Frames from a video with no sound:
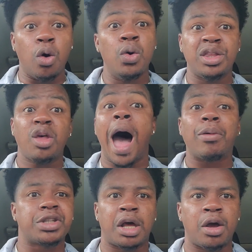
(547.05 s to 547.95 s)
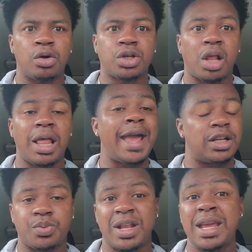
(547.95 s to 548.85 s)
who he thought was going to go to the
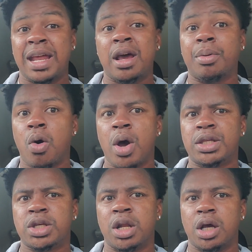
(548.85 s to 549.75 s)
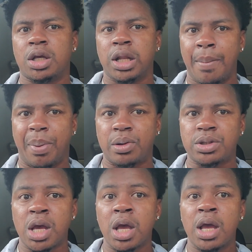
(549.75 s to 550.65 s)
Lakers, but he ended up going to the Clippers.